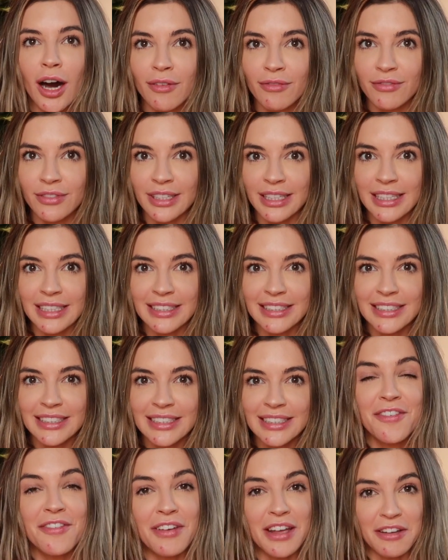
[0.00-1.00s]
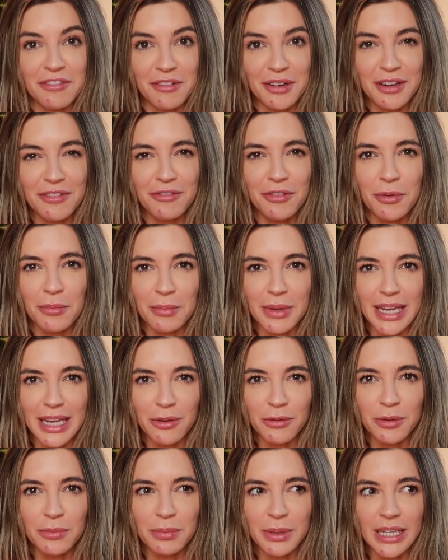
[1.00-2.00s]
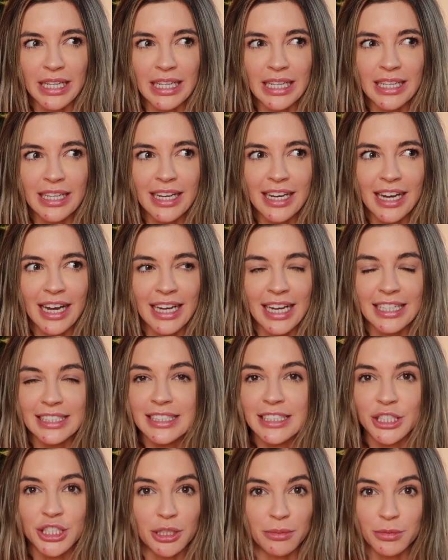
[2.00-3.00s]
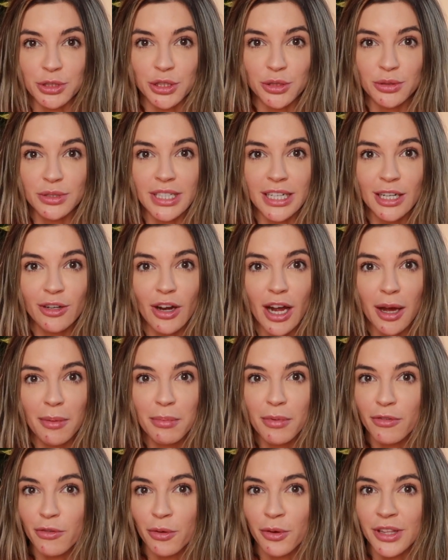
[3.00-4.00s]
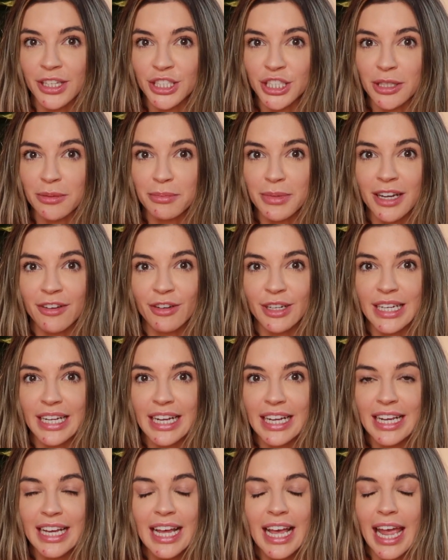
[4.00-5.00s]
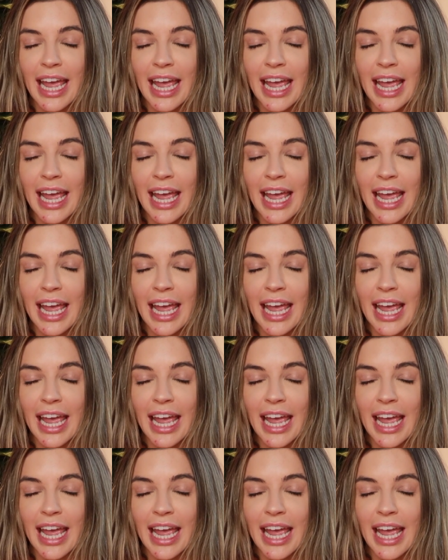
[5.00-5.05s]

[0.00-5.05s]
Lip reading: obvious favorite for me would be, I guess, the gym shoes that I grab before the gym every day.